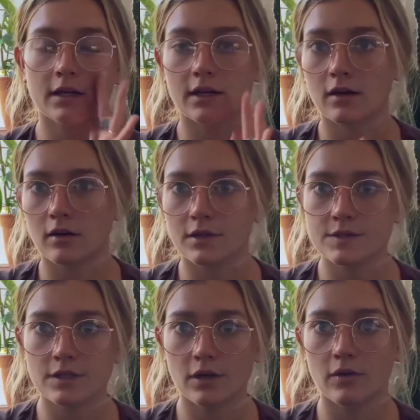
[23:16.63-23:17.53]
It
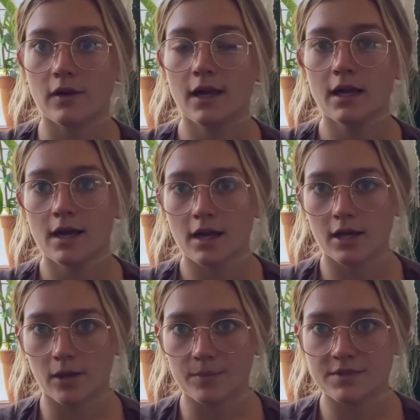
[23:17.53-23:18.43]
also
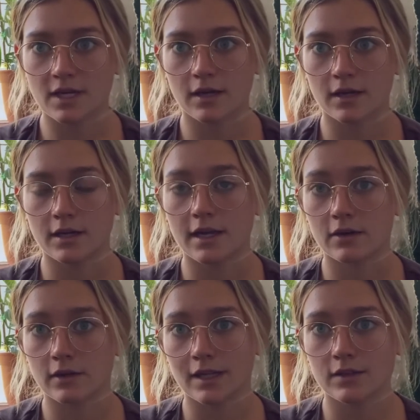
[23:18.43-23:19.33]
helps
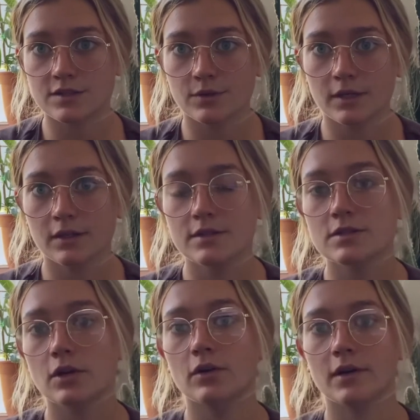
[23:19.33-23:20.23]
aerate the soil,
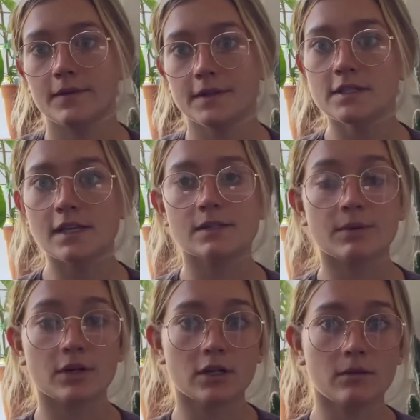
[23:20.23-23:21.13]
so if you tend to put
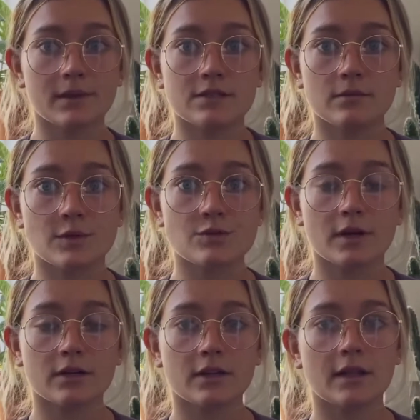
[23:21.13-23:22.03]
a little bit too much
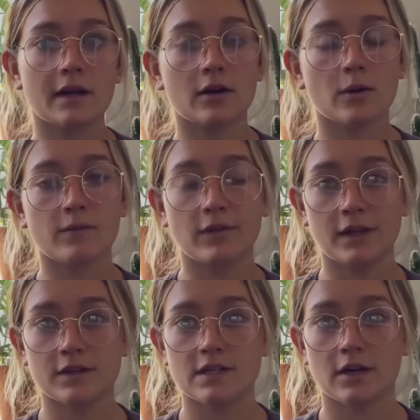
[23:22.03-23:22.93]
water in there, hopefully
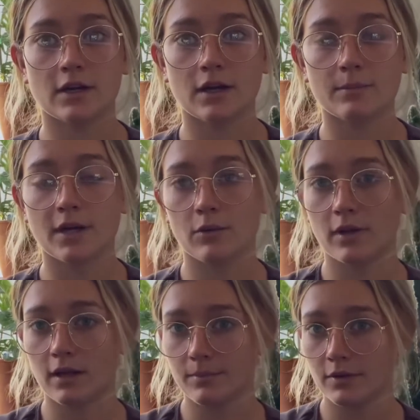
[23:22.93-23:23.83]
your terracotta pot will
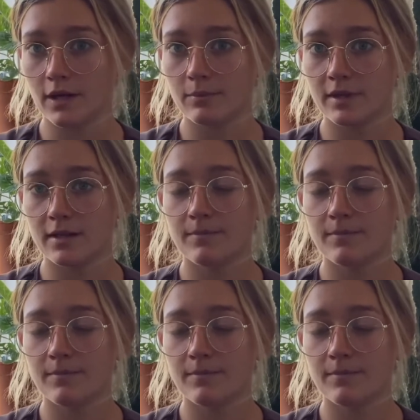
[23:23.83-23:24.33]
help you out a bit.